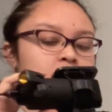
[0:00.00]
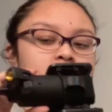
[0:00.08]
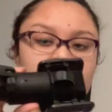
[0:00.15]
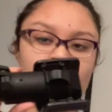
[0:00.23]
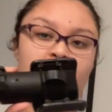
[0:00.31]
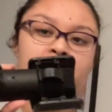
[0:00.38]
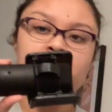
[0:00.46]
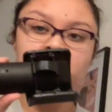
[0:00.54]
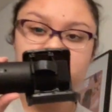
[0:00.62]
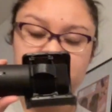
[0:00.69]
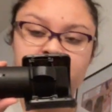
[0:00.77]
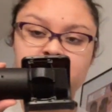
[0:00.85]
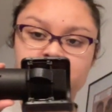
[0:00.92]
is primary or
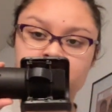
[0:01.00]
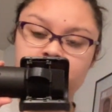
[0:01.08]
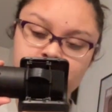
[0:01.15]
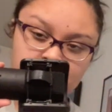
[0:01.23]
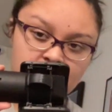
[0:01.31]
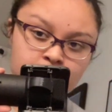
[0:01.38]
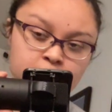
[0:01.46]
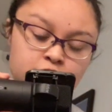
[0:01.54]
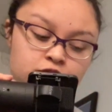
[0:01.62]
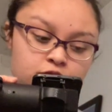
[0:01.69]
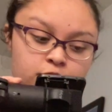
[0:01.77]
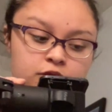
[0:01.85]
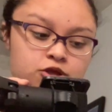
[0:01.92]
secondary damage
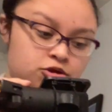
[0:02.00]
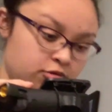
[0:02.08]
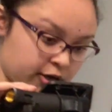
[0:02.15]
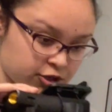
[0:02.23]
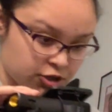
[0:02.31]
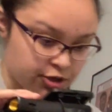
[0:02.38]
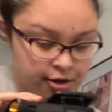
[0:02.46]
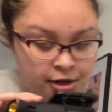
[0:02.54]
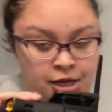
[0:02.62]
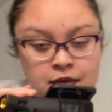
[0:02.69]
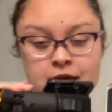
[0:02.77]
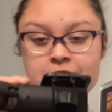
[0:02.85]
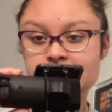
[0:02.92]
to a structure,
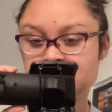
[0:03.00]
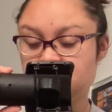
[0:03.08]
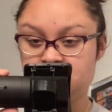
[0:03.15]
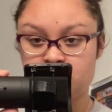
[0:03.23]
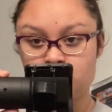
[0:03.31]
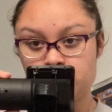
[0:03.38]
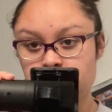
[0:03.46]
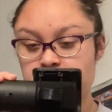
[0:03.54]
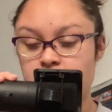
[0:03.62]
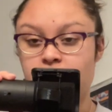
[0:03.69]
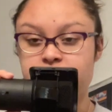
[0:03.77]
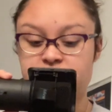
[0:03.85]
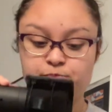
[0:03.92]
and this essentially just
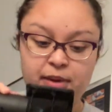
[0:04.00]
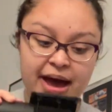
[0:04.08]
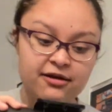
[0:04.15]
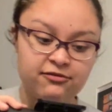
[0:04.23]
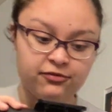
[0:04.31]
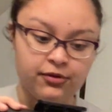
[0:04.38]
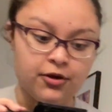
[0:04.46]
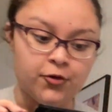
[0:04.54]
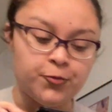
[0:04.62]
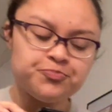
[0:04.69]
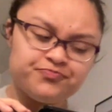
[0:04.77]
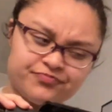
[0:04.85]
causes backflow